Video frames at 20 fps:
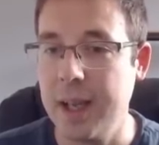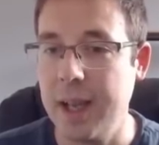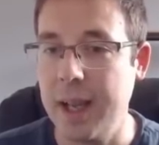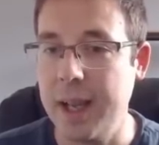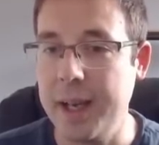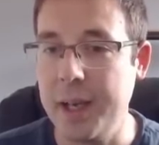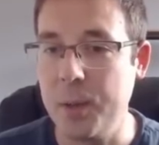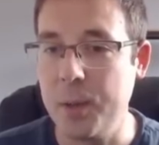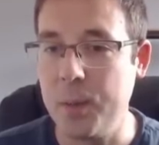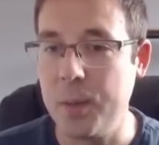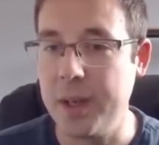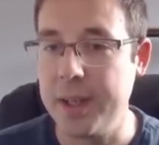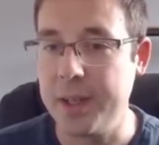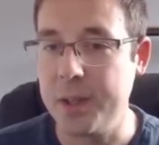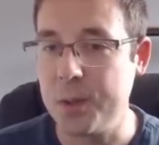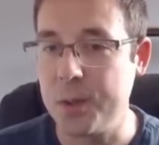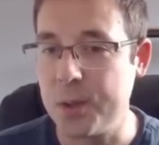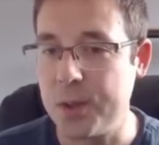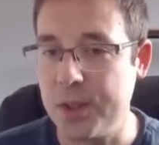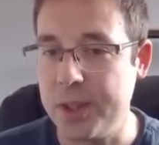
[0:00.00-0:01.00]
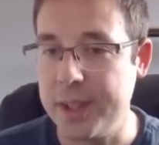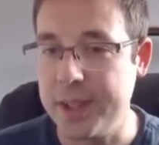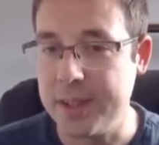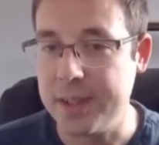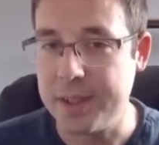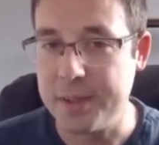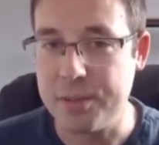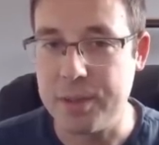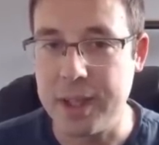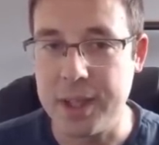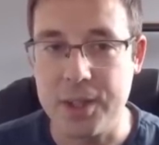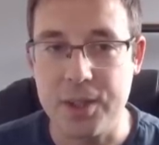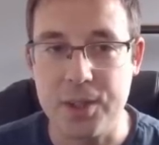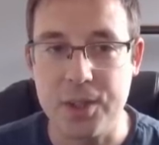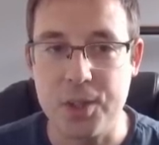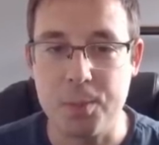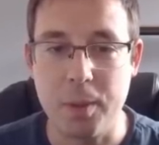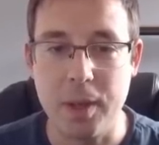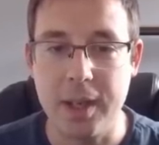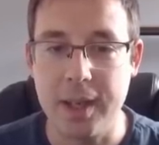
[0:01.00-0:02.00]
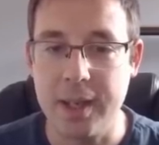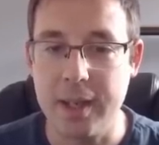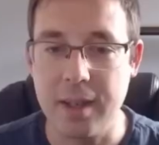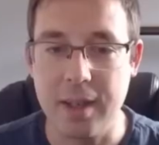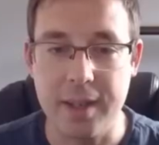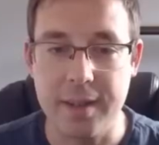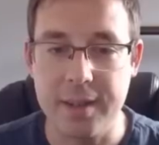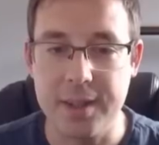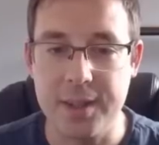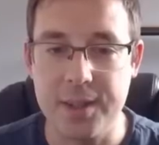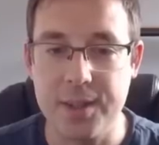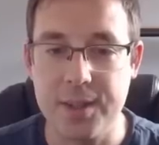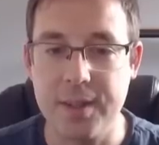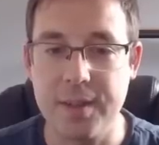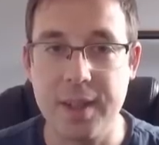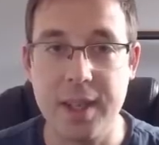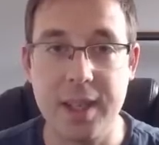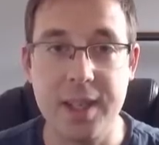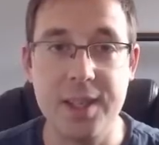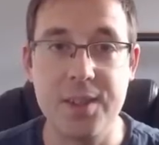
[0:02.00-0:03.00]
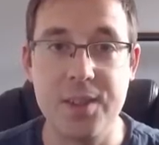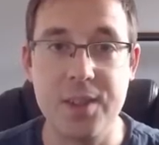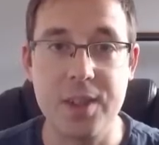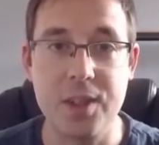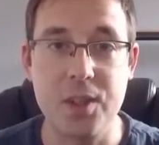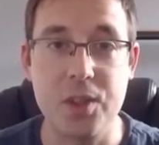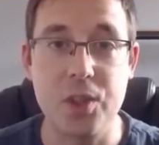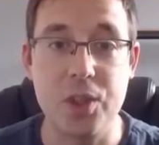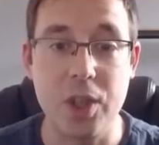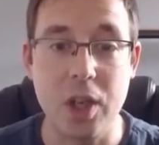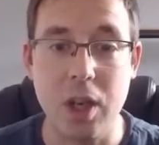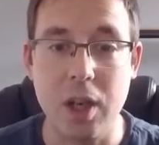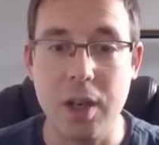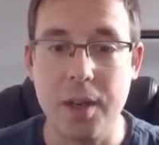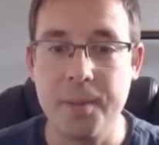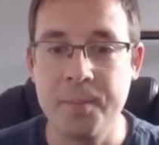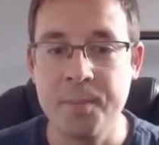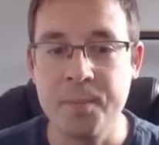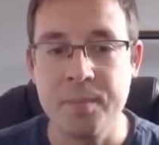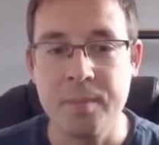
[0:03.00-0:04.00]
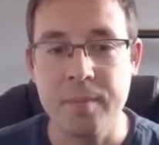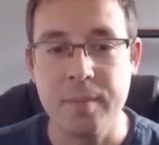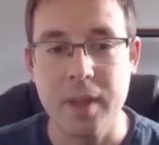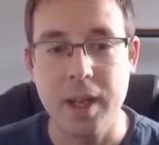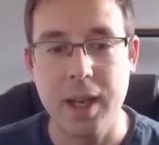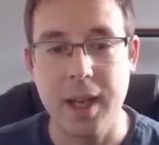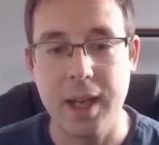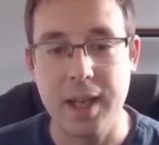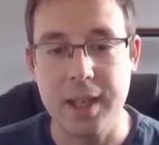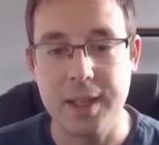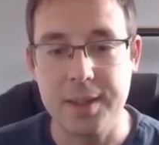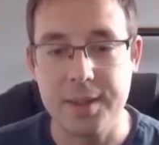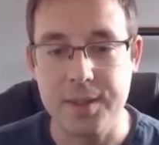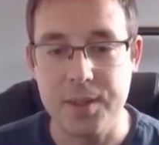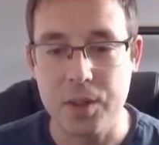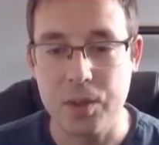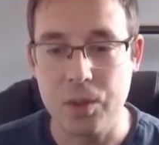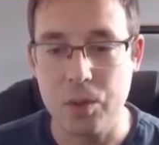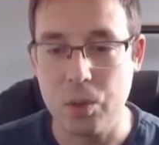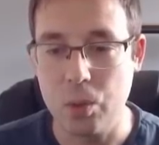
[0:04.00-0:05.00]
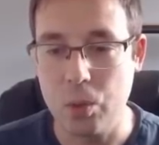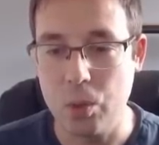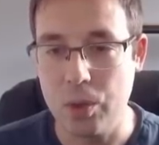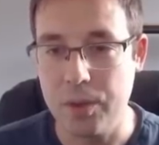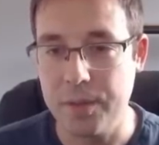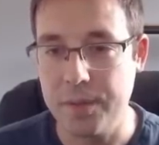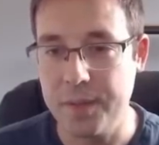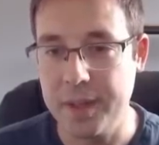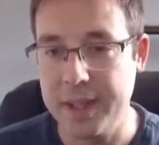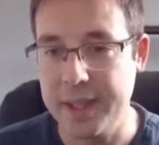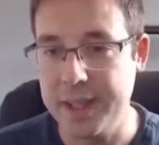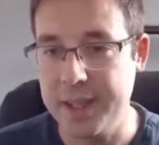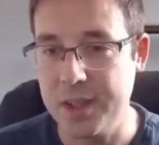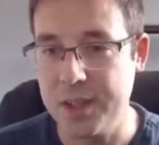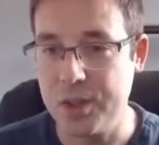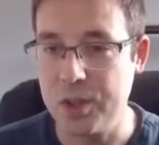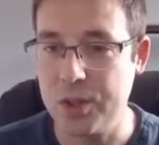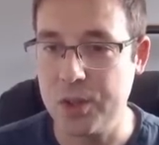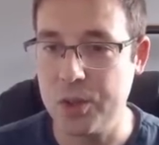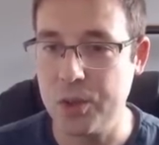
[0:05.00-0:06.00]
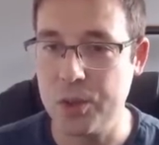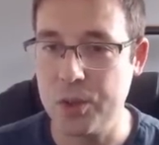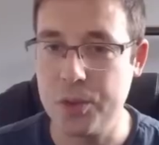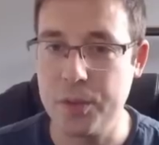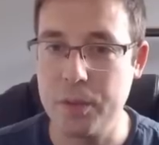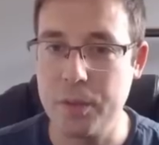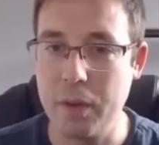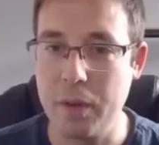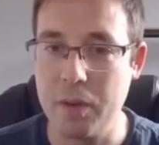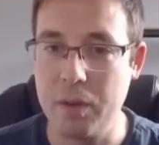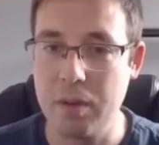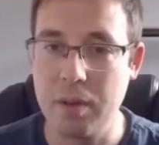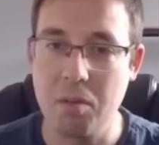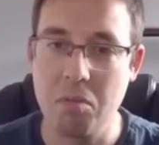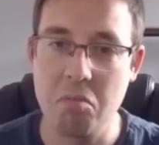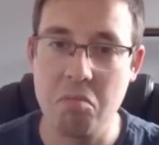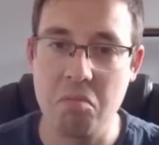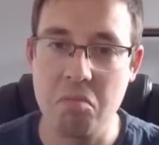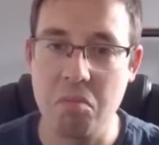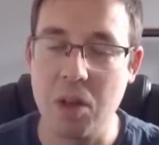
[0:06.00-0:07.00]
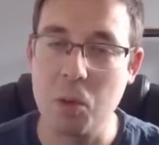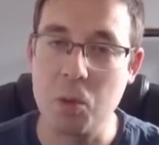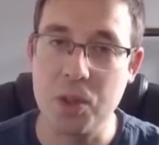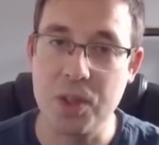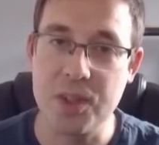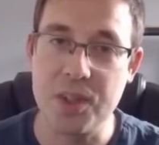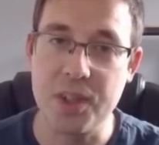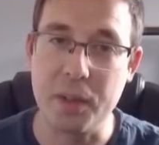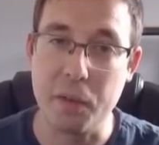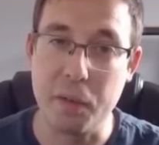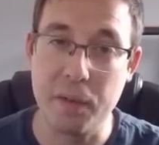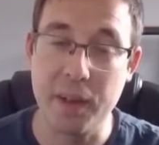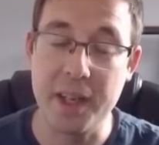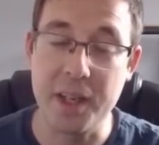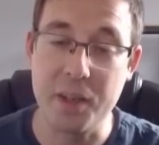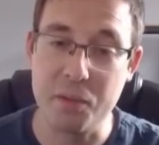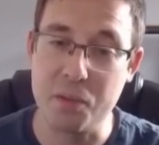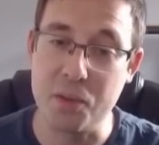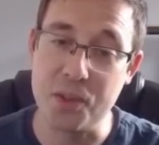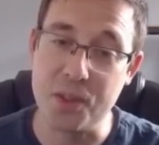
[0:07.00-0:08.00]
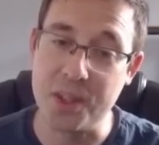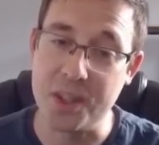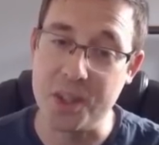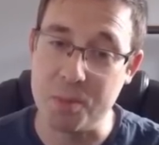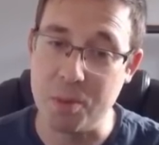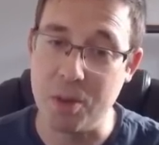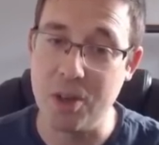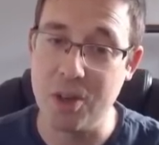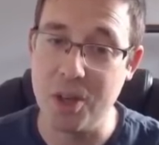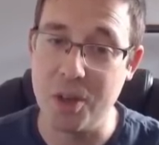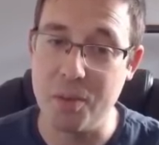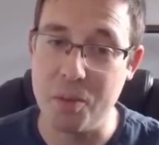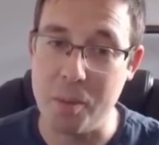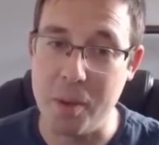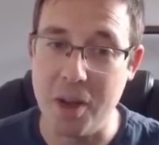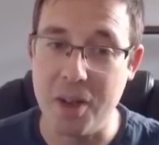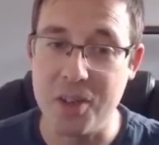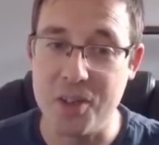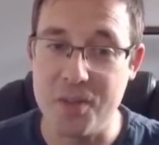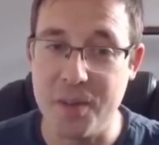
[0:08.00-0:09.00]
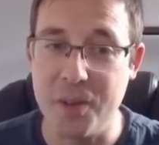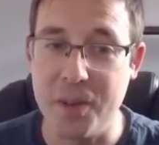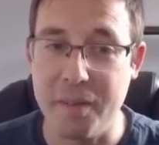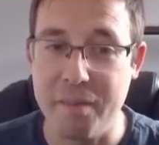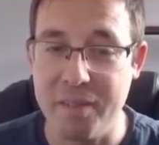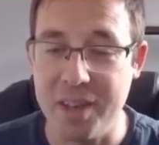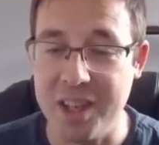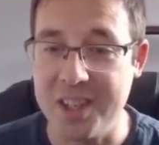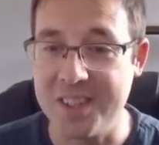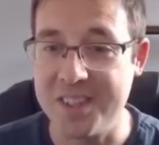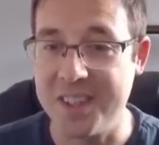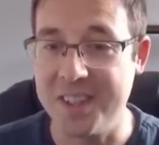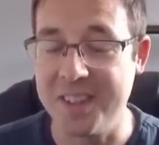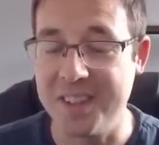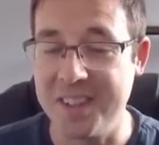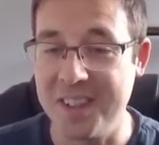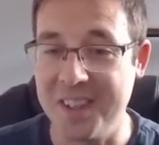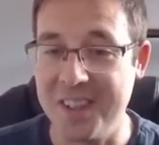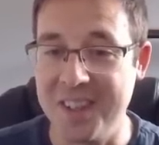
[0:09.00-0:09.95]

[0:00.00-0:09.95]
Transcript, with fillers: anywhere that you're seeing a diffraction spike like this, that is a star. And all of these sort of, I was going to say faint fuzzies, but a lot of them aren't very faint in